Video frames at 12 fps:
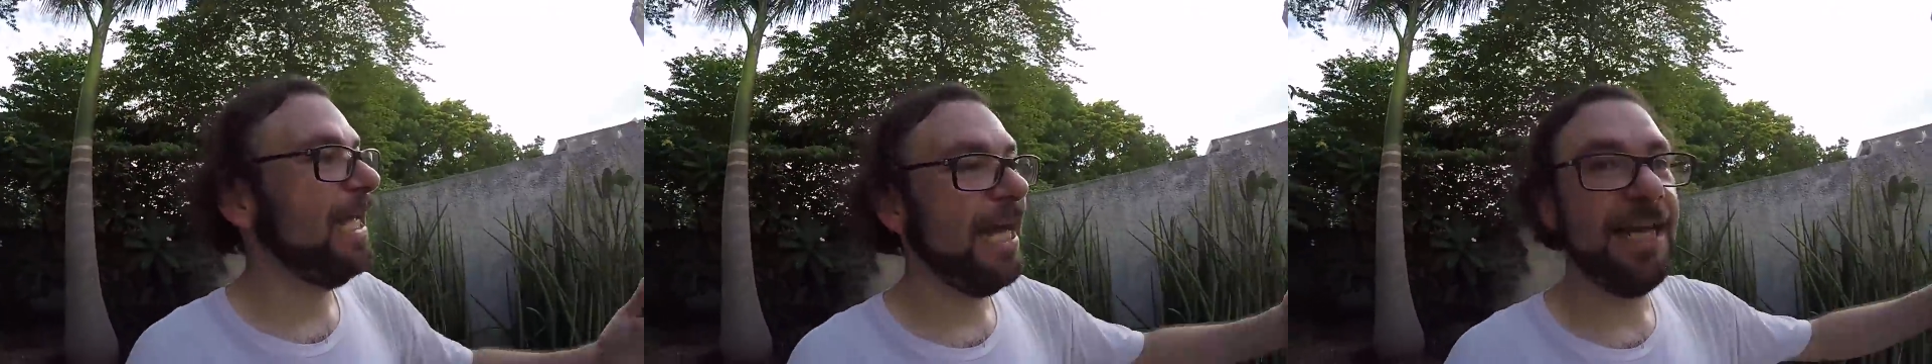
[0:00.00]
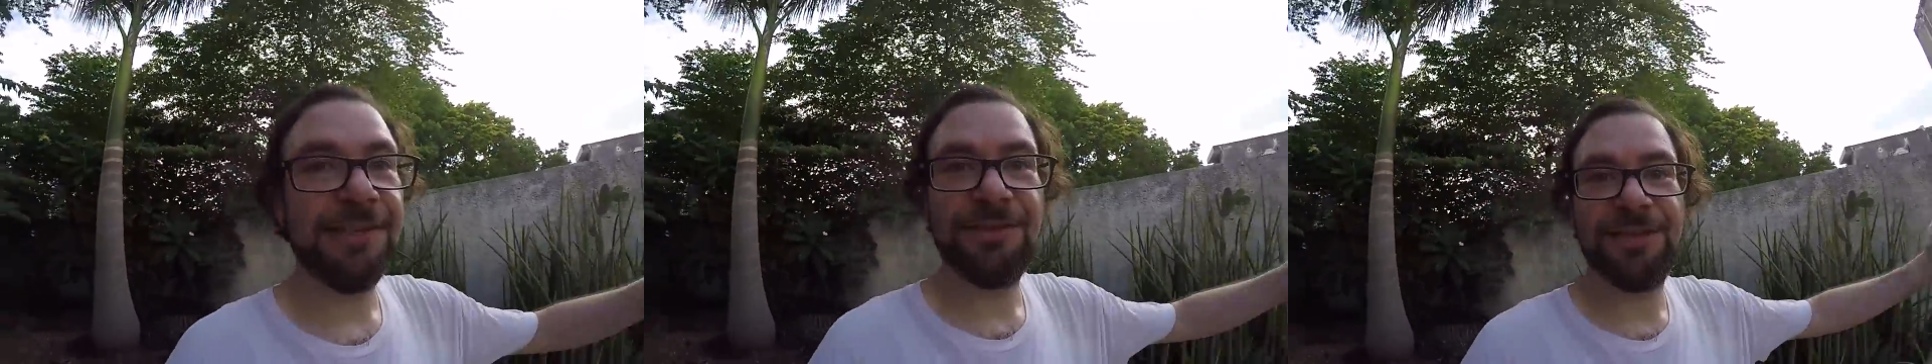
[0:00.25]

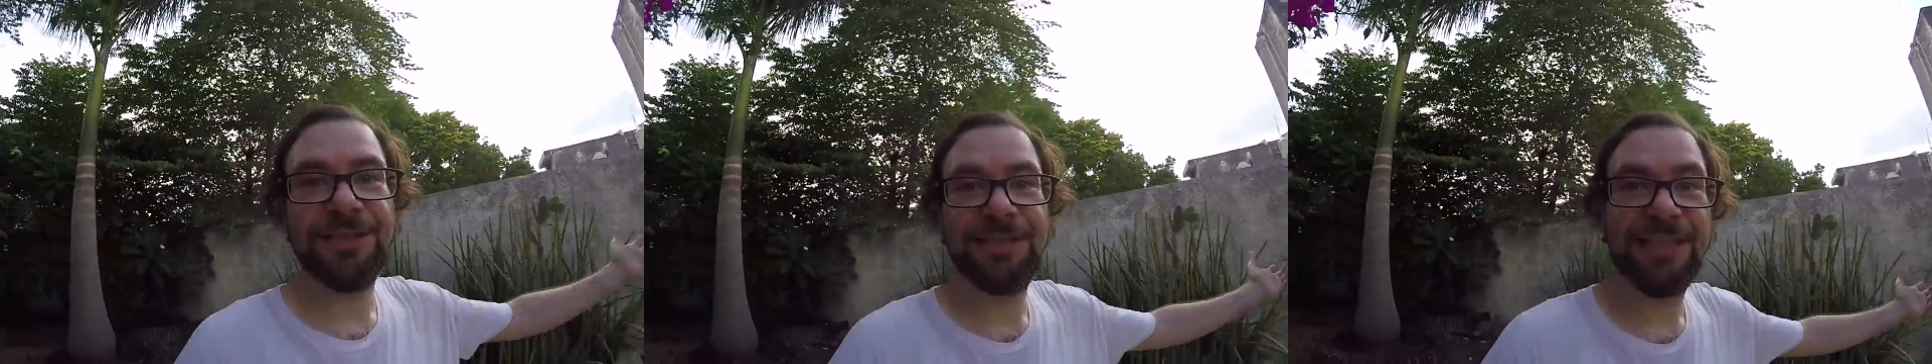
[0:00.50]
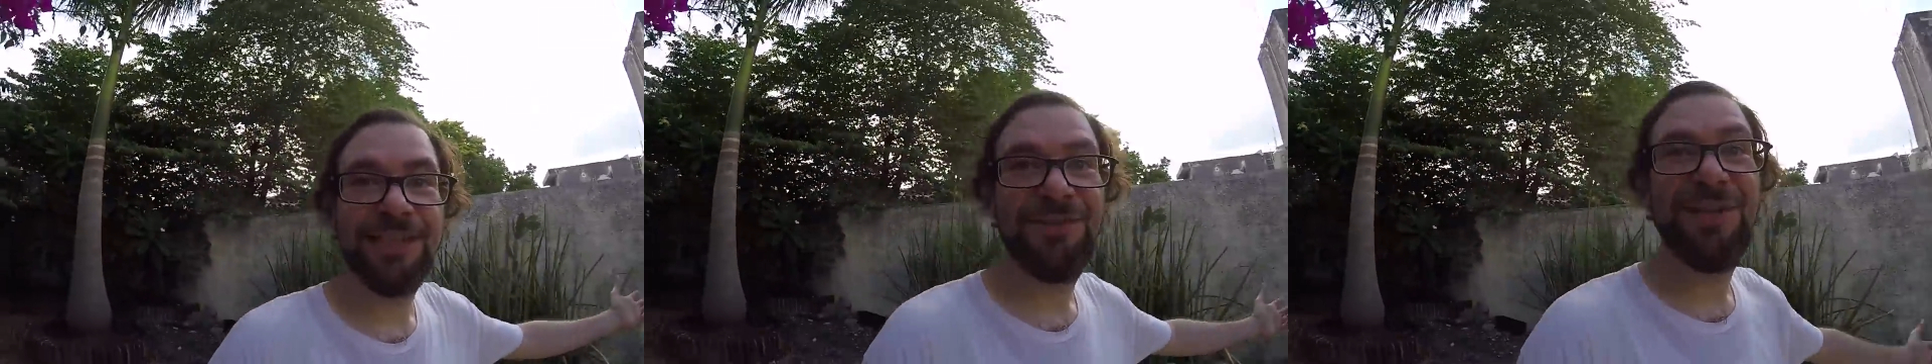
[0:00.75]
yeah, so this
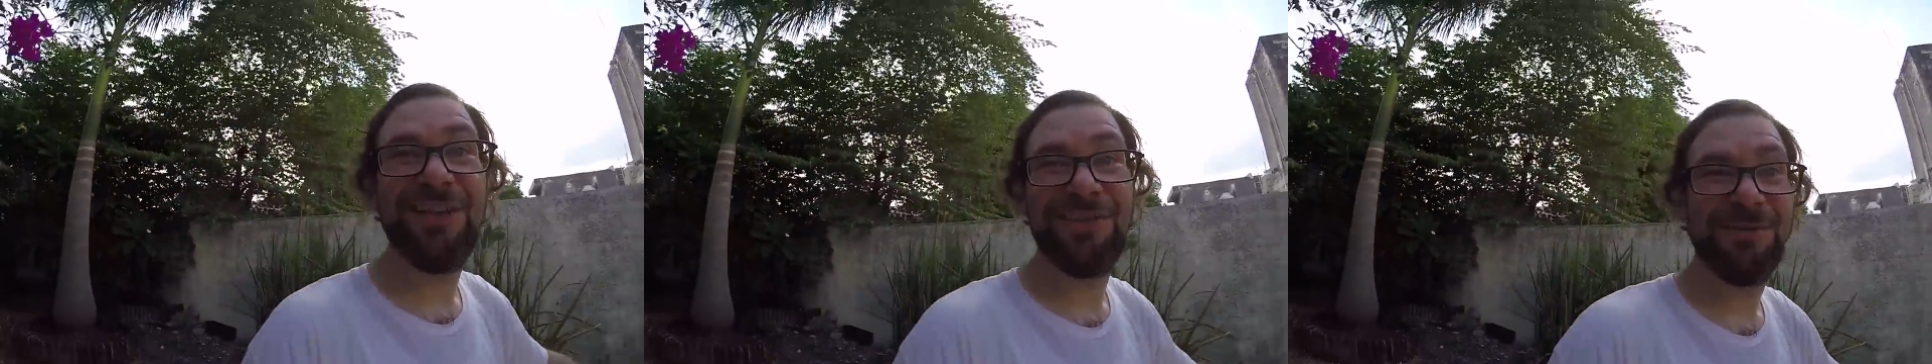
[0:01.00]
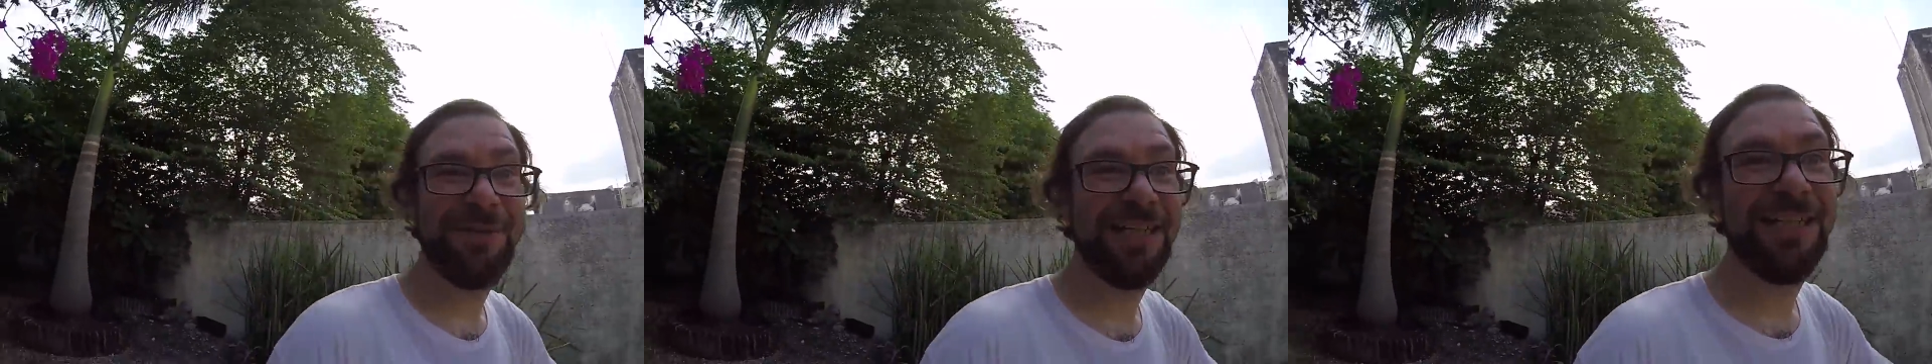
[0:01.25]
is the little
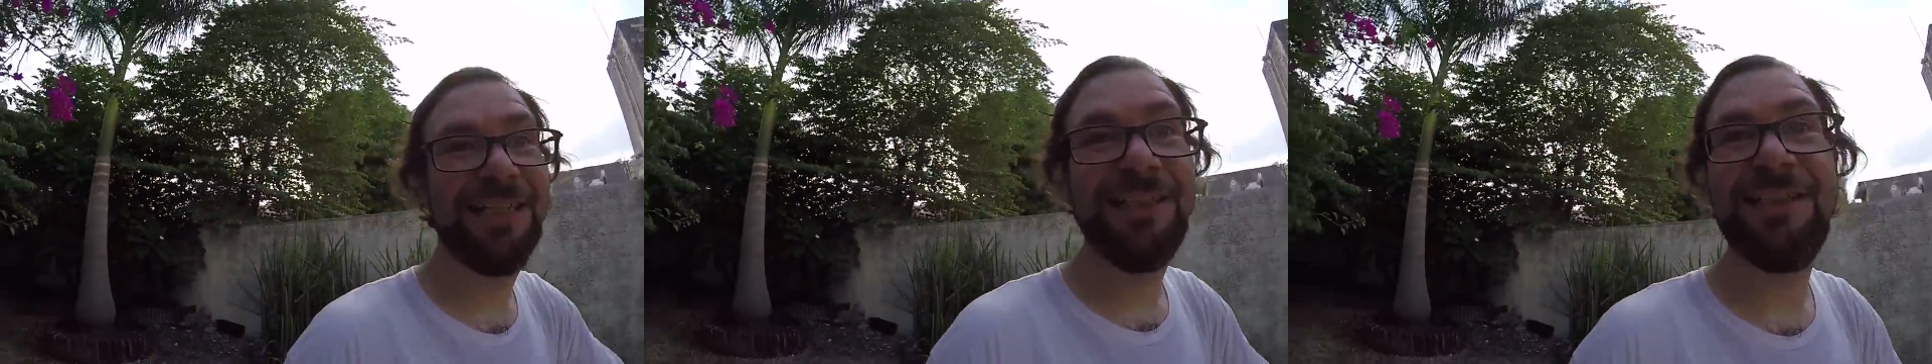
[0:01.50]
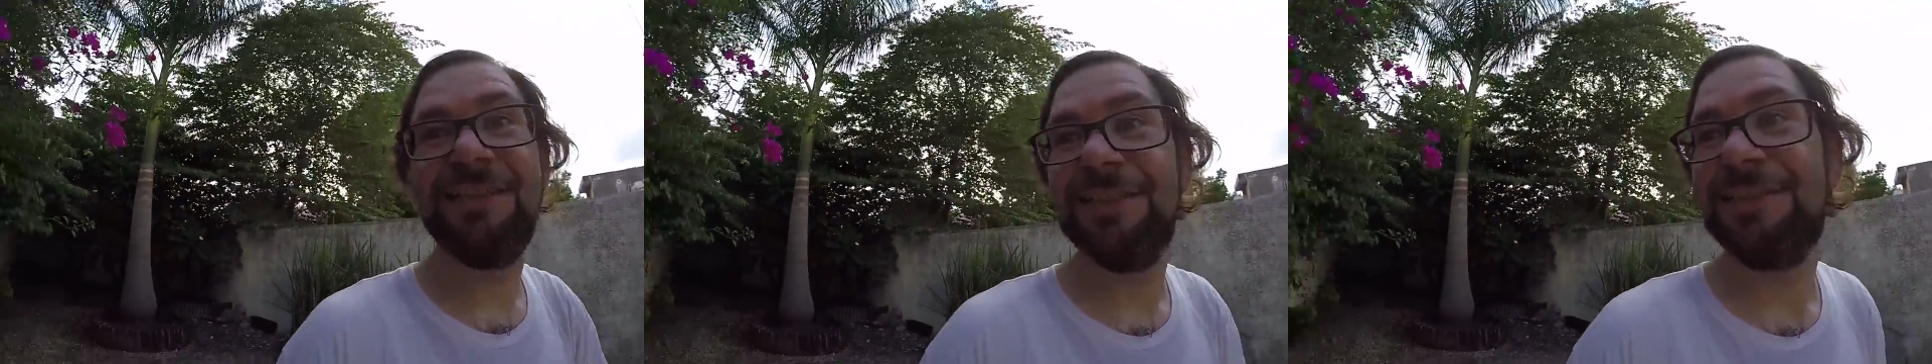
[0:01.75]
area back
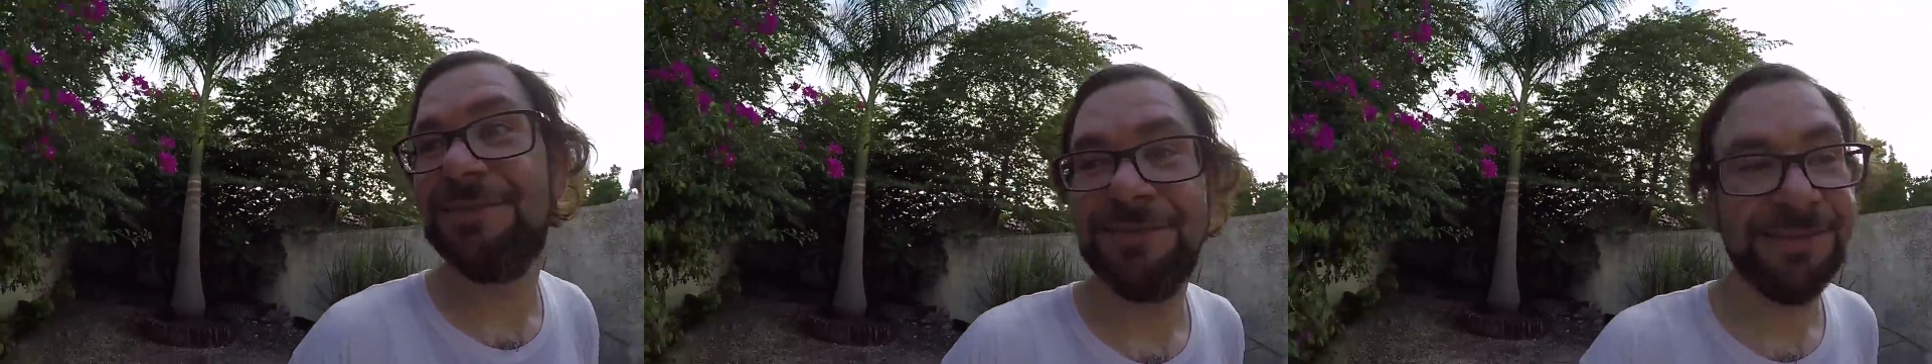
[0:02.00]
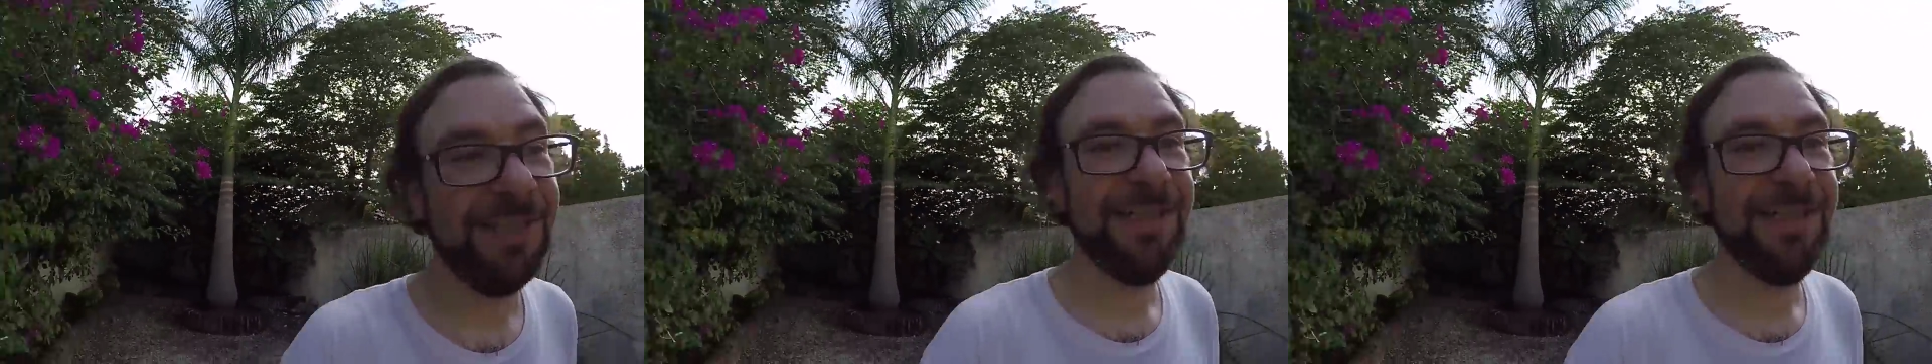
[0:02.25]
here, you know,